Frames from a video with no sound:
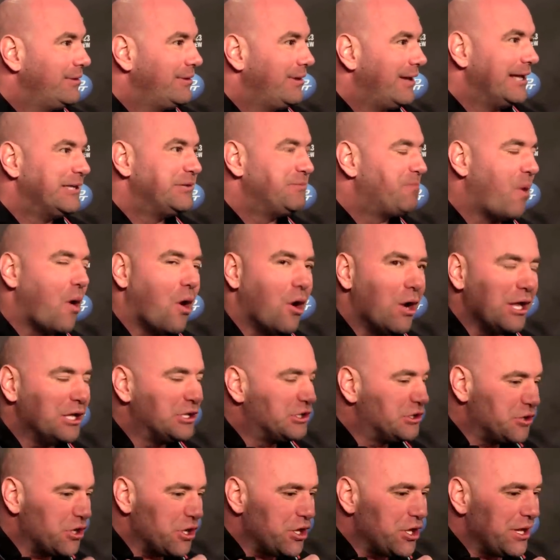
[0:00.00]
It's part...
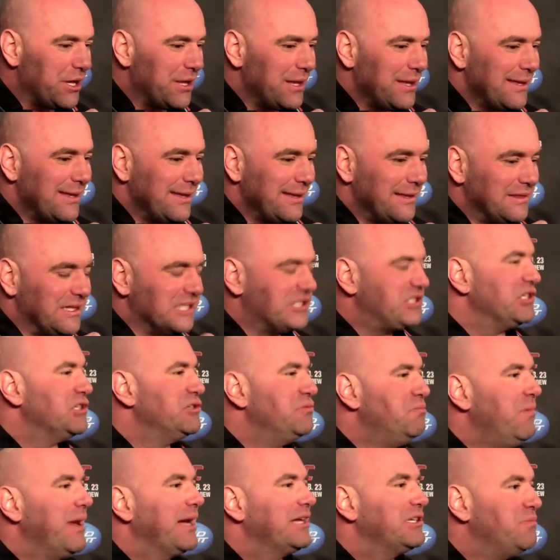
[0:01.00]
This
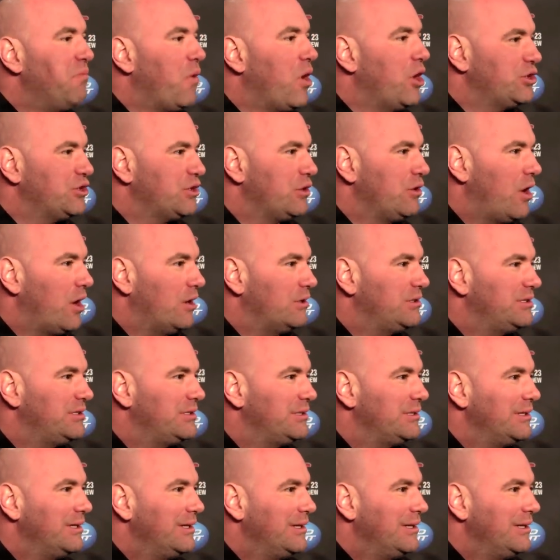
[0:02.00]
is mixed martial arts.